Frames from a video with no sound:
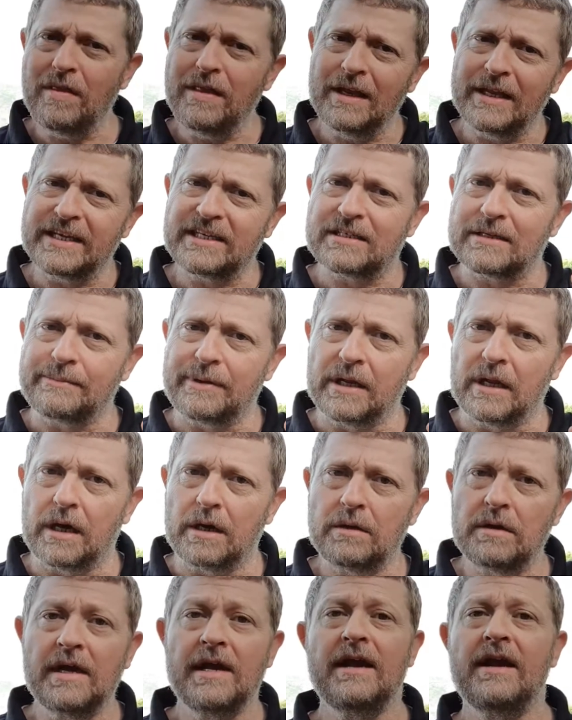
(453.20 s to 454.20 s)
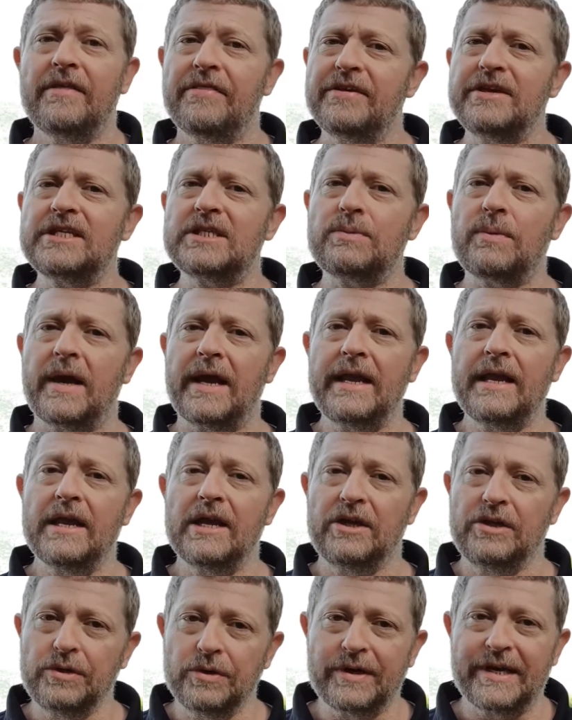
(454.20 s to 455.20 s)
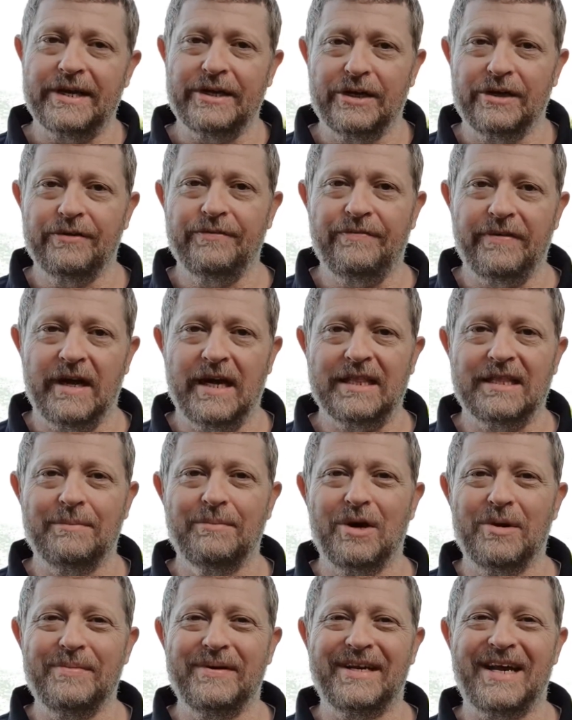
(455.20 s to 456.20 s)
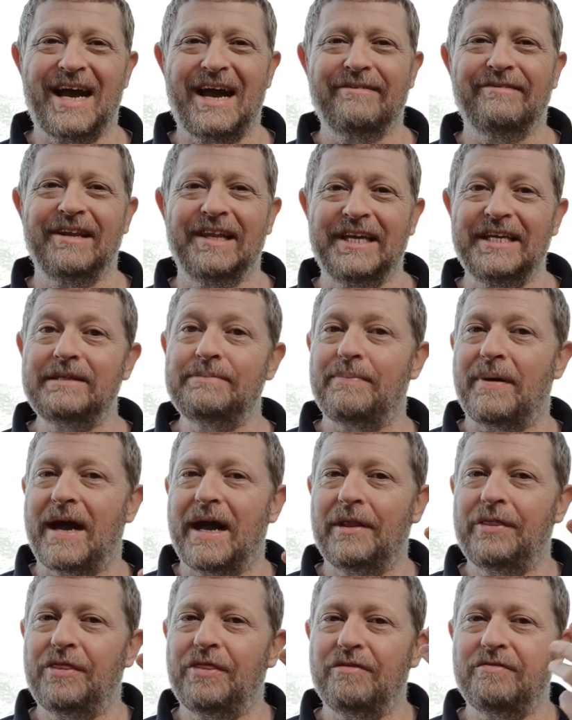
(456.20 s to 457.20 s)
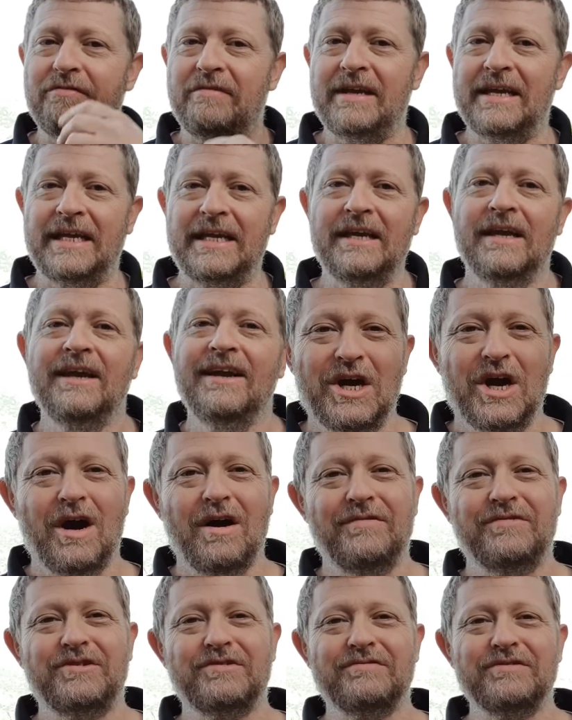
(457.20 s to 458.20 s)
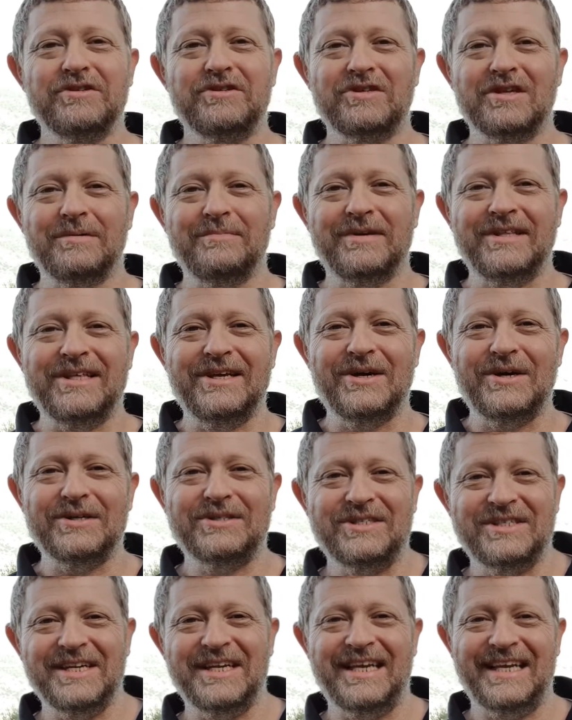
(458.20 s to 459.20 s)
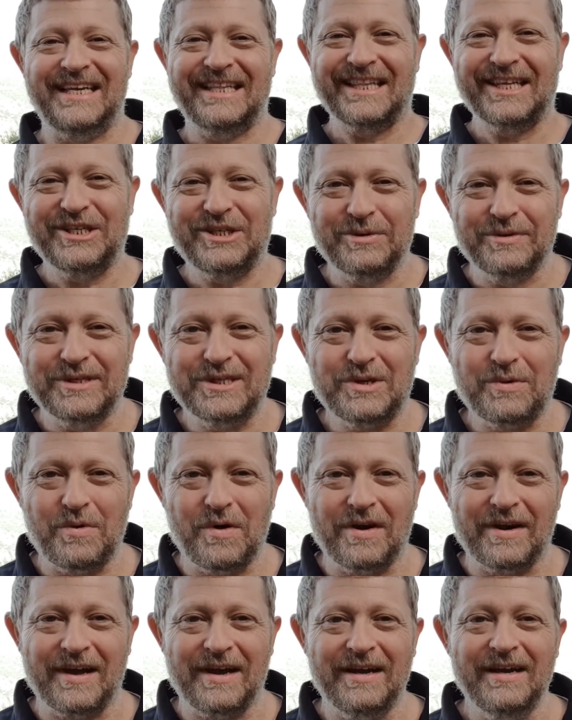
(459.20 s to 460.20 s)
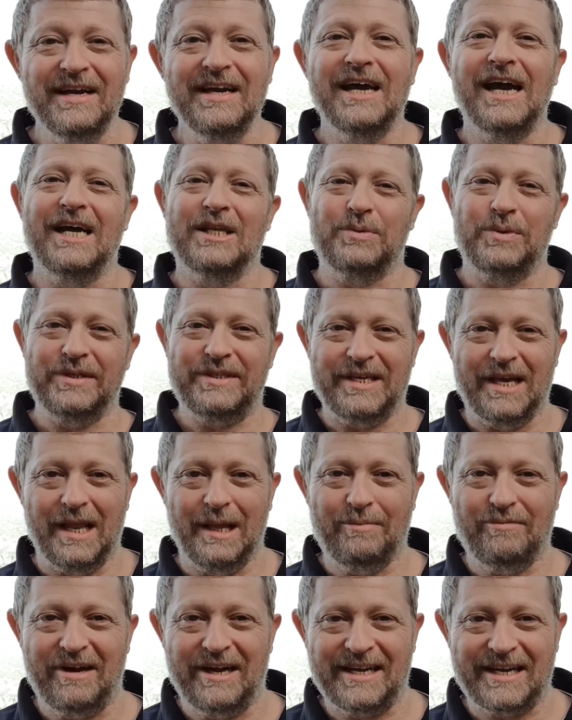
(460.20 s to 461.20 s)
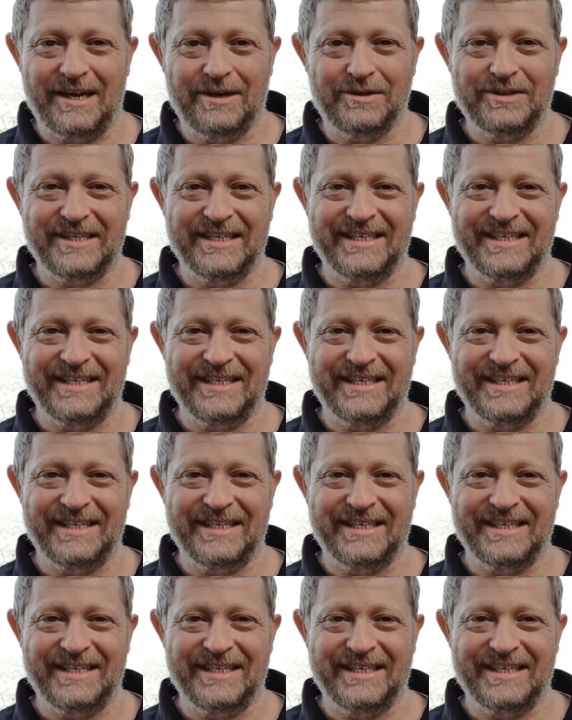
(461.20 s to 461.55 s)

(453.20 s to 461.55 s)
the links are below. This way, you'll get notified the moment I release part 3 of Jerusalem and the Old City in the Jewish Quarter as we celebrate Hanukkah